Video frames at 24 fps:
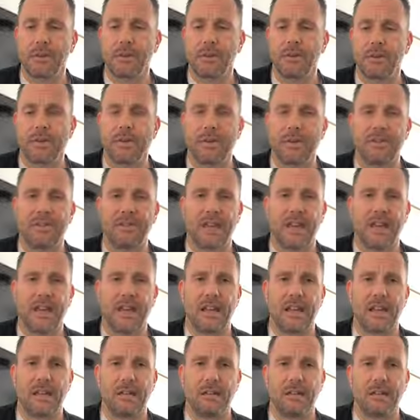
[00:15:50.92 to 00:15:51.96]
What would Mary
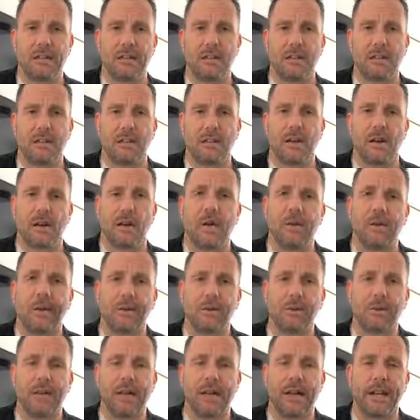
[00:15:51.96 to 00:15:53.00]
say? Oh,
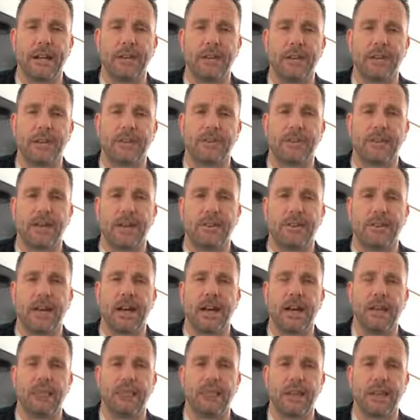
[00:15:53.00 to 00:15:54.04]
that's right. You're the Son of
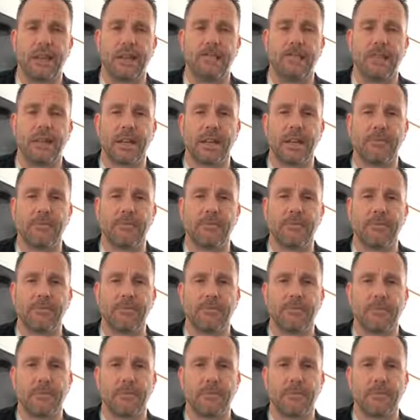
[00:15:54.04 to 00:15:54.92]
God. Forgive me.